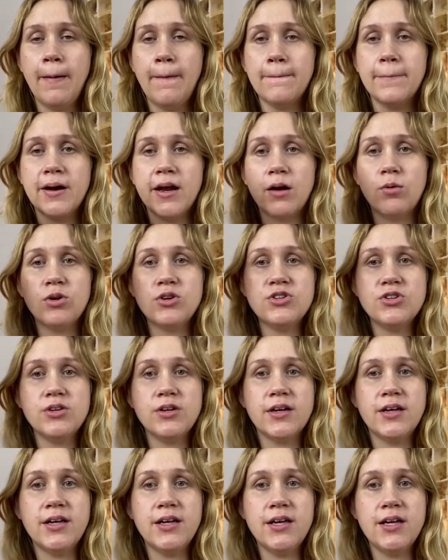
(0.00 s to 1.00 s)
But I want you to
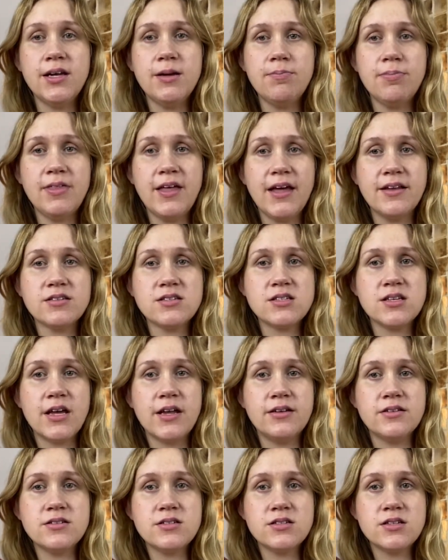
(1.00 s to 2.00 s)
keep that
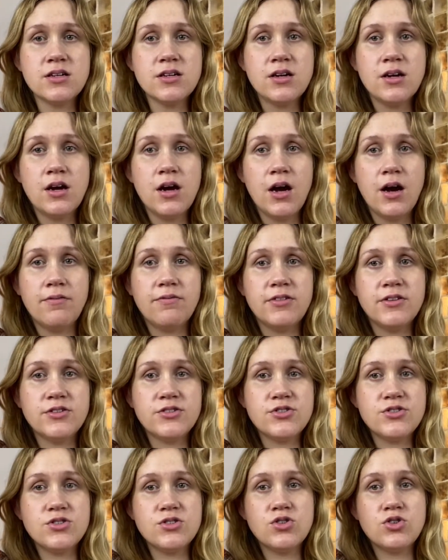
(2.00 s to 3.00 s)
sense of the
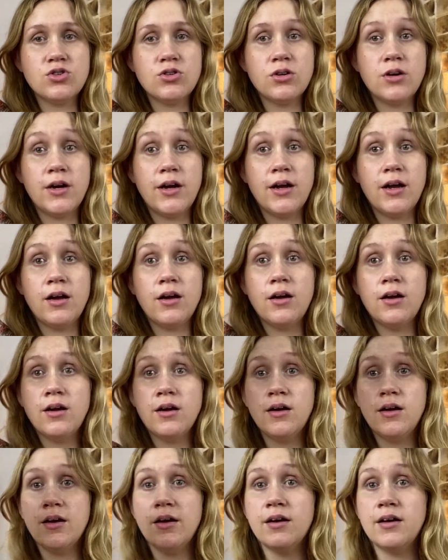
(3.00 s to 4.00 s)
string
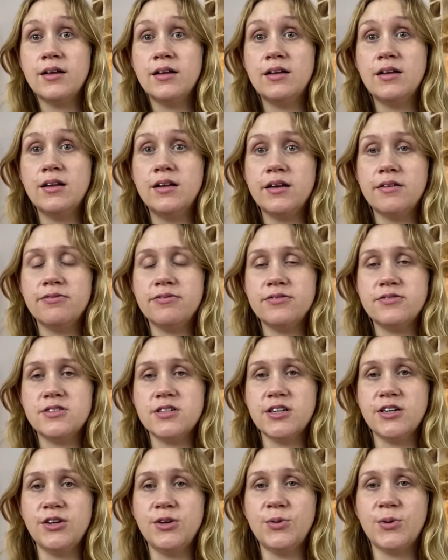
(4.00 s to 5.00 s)

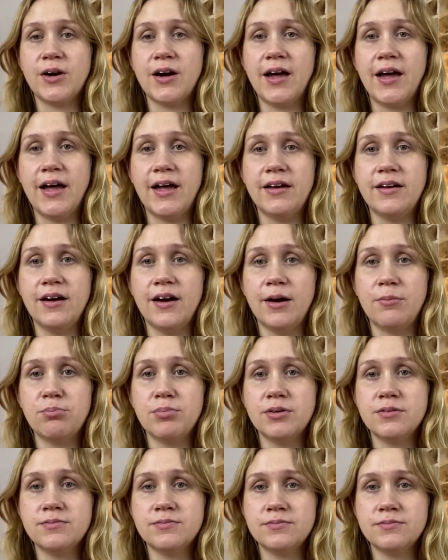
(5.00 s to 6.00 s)
lifting your head up.
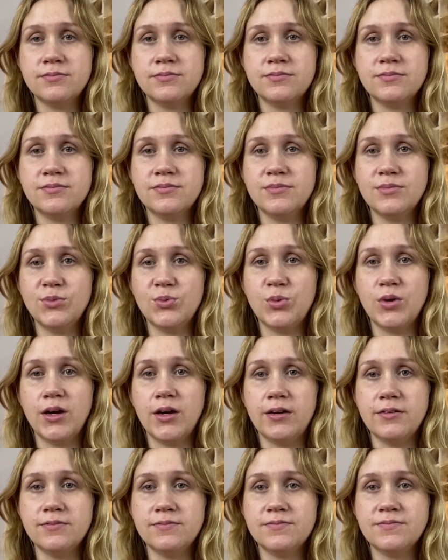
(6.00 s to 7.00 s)
Okay.